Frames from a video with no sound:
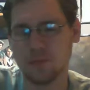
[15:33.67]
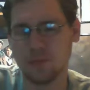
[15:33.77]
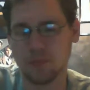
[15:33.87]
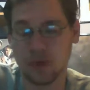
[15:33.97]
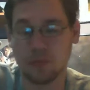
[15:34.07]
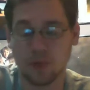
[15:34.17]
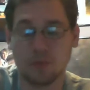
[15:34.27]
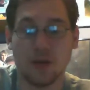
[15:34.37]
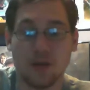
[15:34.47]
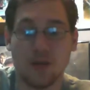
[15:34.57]
play
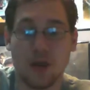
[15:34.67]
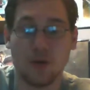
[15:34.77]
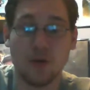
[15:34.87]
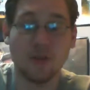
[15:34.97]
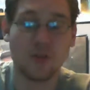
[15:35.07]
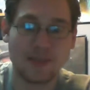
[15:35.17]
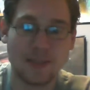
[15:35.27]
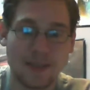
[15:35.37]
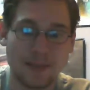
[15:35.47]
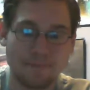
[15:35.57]
the game they're
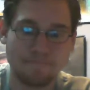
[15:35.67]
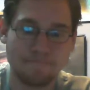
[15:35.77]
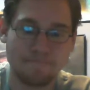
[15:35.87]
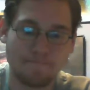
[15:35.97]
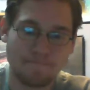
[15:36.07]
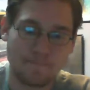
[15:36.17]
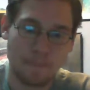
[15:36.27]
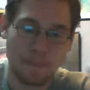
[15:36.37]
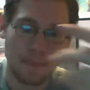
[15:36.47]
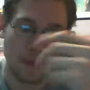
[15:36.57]
interested in.
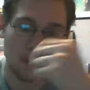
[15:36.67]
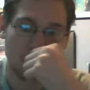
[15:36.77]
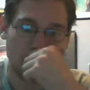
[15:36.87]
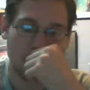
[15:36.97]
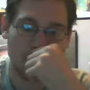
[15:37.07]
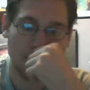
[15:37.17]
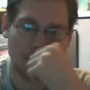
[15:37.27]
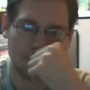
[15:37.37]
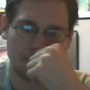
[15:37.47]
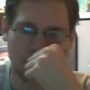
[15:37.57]

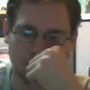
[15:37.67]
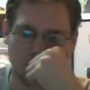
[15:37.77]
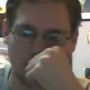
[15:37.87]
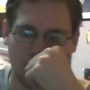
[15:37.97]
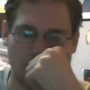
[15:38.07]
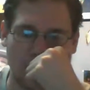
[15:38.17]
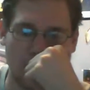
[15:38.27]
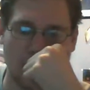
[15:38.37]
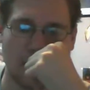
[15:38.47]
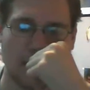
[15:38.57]
So
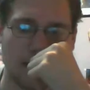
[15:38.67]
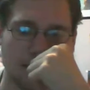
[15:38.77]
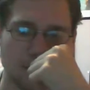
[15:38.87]
yeah.